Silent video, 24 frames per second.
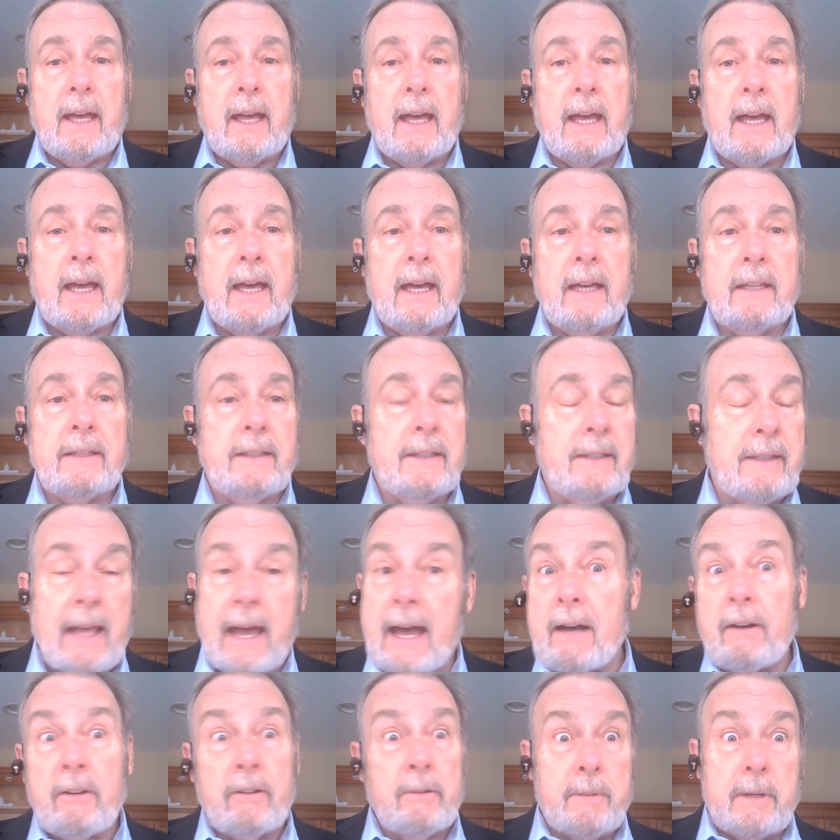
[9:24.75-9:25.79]
And
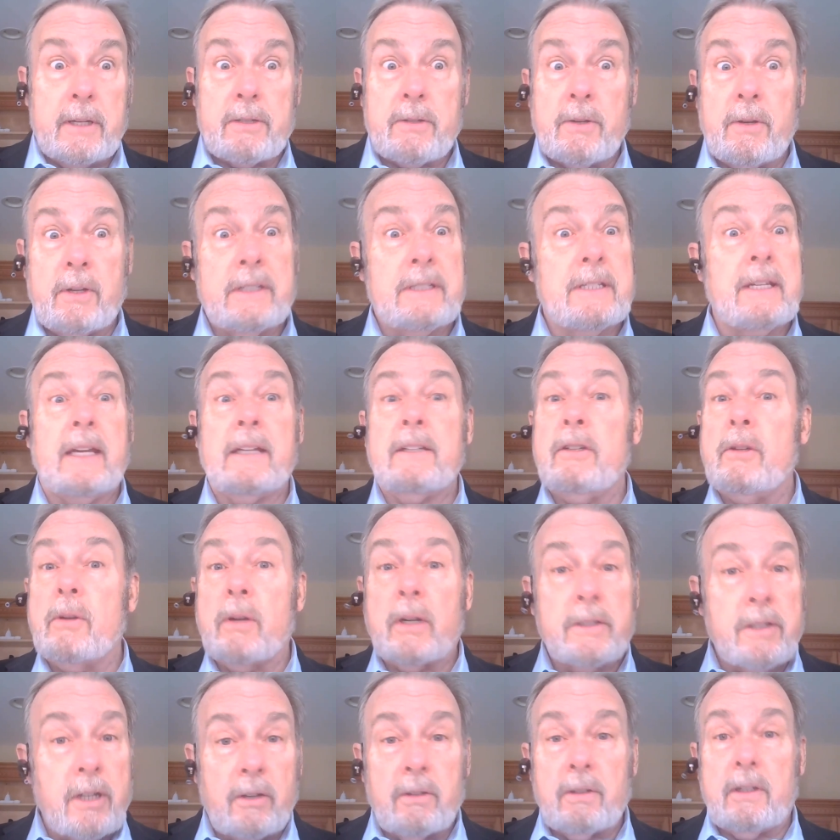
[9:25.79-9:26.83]
now everybody's going, Dan, you
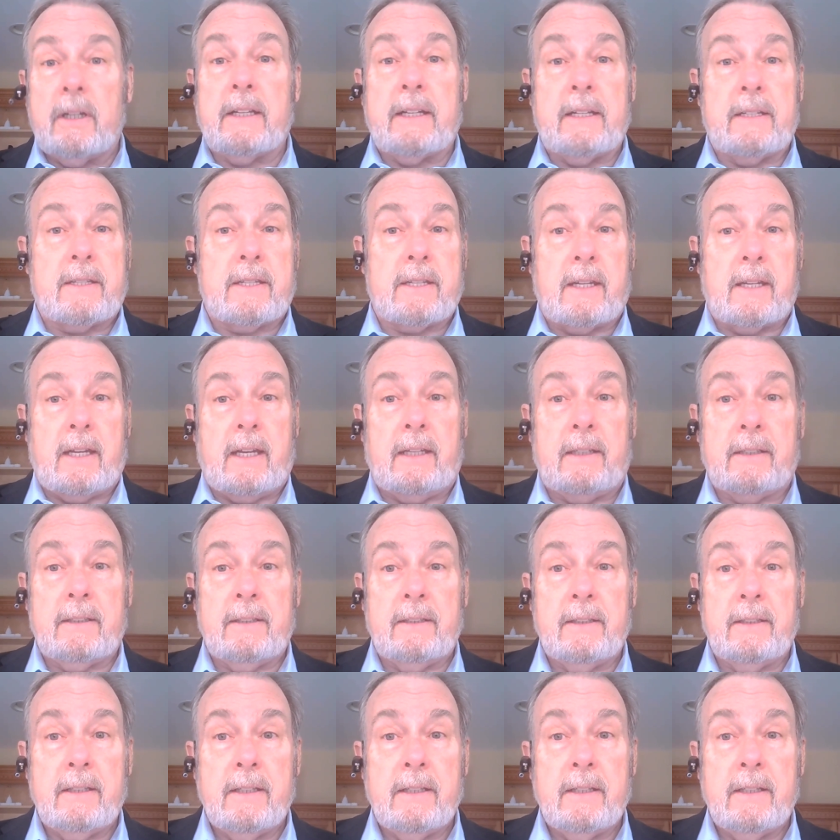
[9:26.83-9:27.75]
are totally insane.